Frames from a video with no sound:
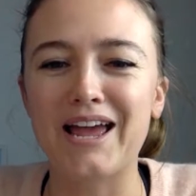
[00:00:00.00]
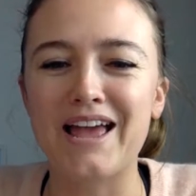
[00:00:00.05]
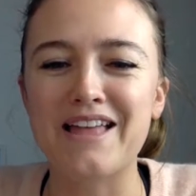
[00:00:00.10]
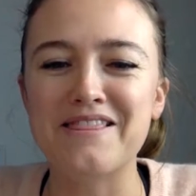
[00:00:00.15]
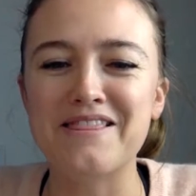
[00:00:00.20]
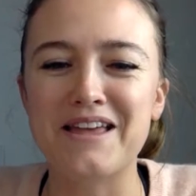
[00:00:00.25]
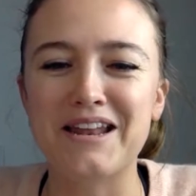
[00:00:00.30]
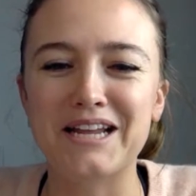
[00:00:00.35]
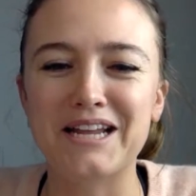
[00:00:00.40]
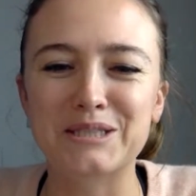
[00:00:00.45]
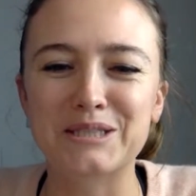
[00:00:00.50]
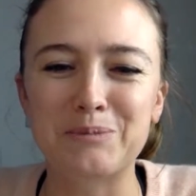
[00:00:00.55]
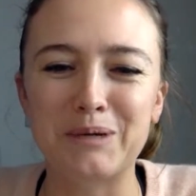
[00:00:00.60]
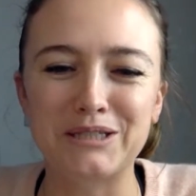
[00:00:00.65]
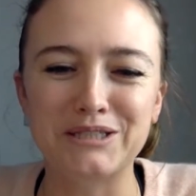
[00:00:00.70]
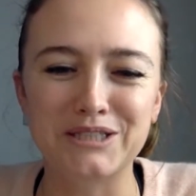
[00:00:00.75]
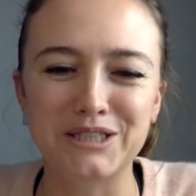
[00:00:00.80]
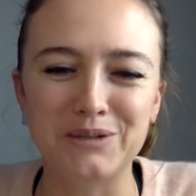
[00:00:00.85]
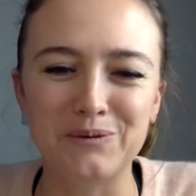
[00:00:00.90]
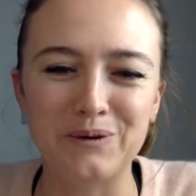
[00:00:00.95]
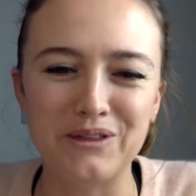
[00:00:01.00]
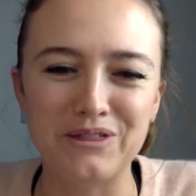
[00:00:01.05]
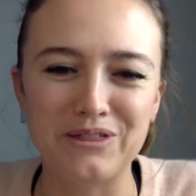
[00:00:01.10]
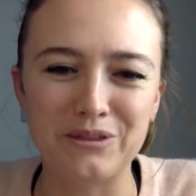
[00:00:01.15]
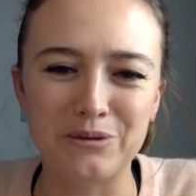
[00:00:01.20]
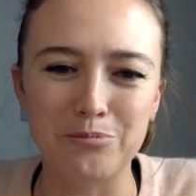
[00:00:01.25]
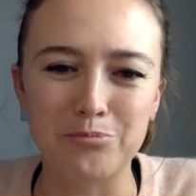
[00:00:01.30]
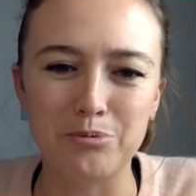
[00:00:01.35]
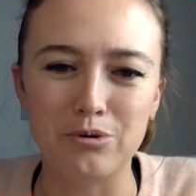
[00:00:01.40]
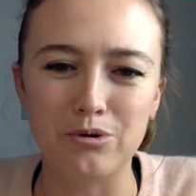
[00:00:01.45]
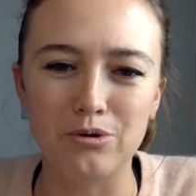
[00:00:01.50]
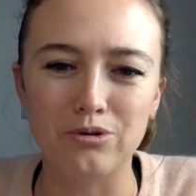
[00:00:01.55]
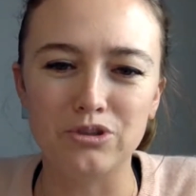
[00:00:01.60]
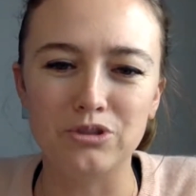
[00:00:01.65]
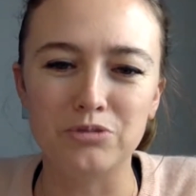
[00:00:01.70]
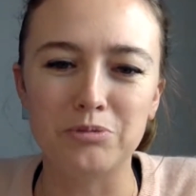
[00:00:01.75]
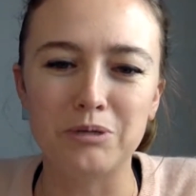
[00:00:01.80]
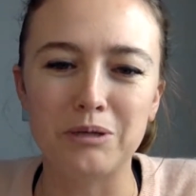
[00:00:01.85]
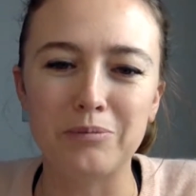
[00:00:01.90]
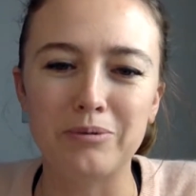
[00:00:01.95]
And then especially with the bulge,
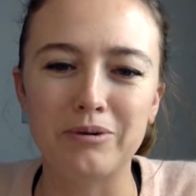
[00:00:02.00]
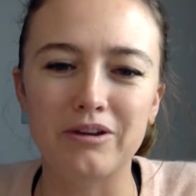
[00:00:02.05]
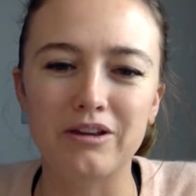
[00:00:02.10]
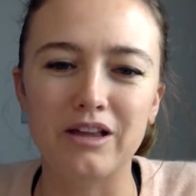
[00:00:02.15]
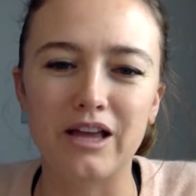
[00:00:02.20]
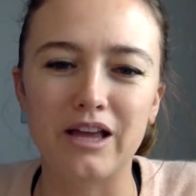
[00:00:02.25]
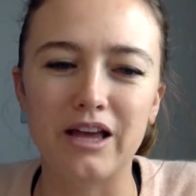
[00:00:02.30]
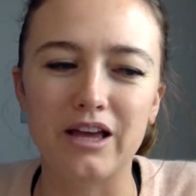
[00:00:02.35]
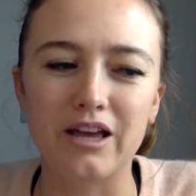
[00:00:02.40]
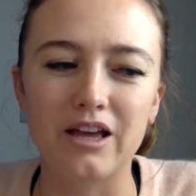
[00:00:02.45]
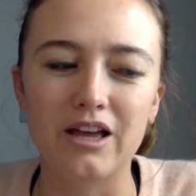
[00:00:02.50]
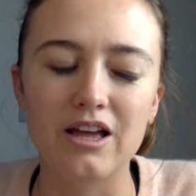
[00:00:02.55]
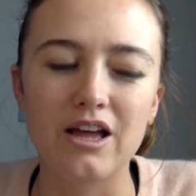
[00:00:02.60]
people are like,